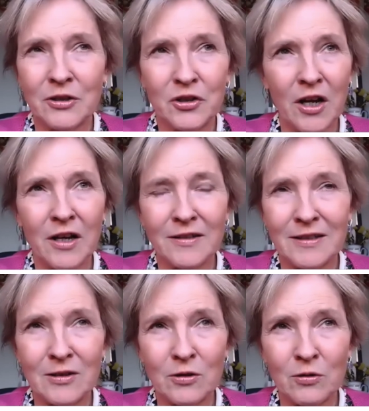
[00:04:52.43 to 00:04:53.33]

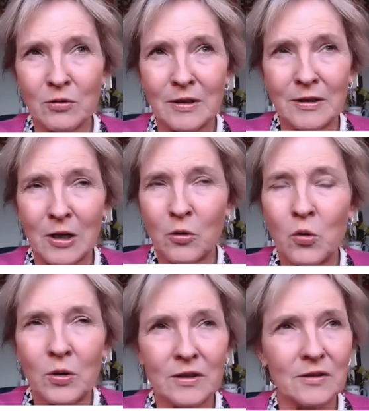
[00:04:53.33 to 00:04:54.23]
shirts into a
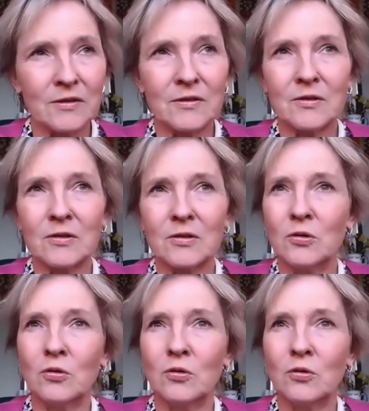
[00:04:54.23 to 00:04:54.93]
quilt,